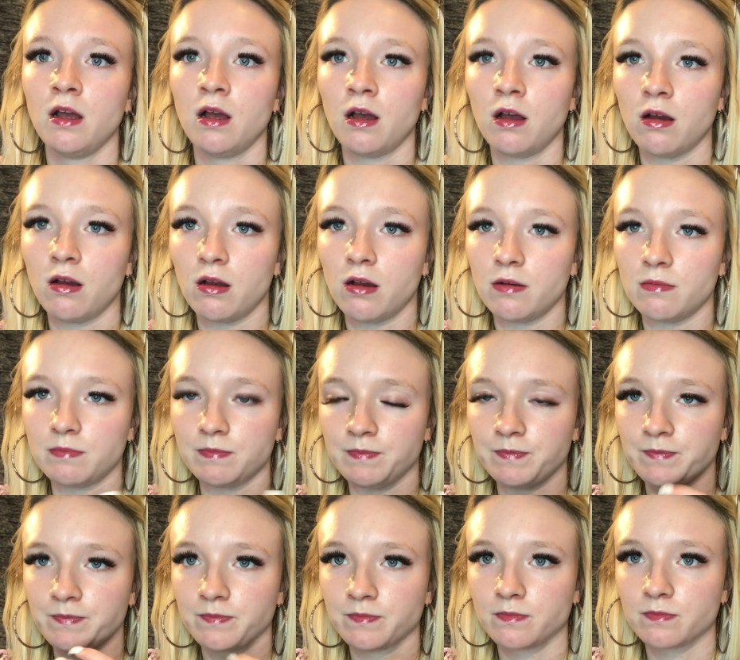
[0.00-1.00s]

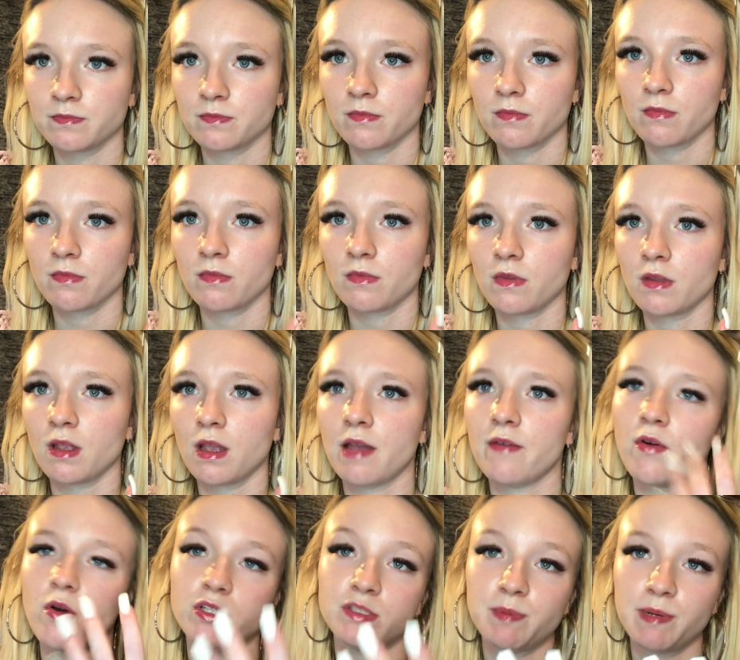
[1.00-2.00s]
I've
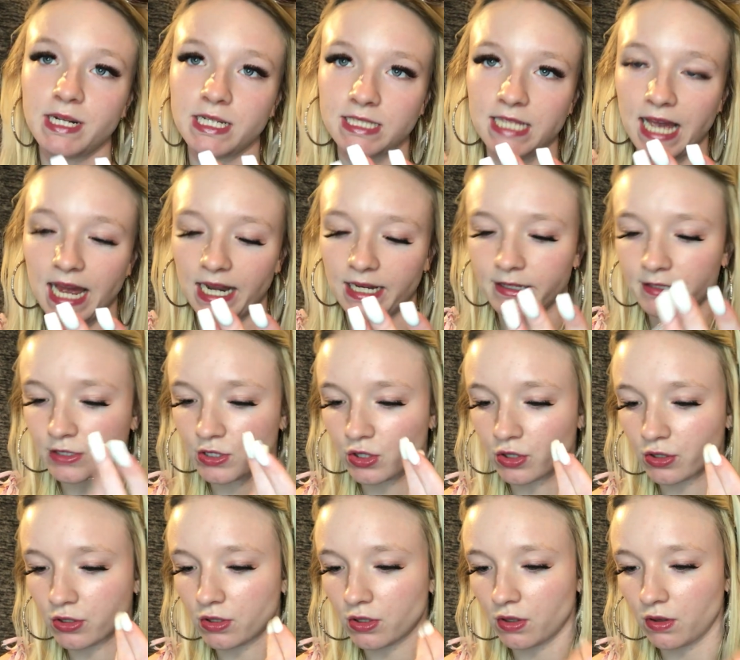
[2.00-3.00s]
always been a daddy's
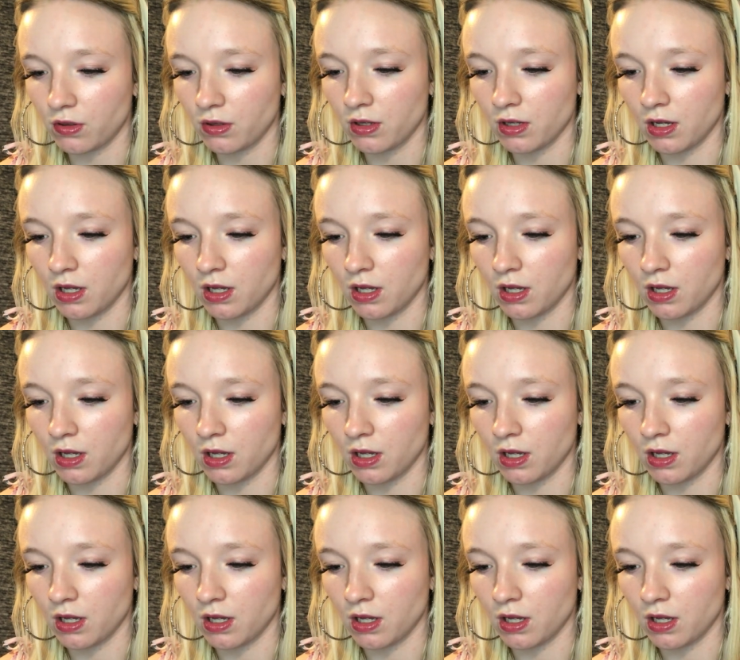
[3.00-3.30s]
girl.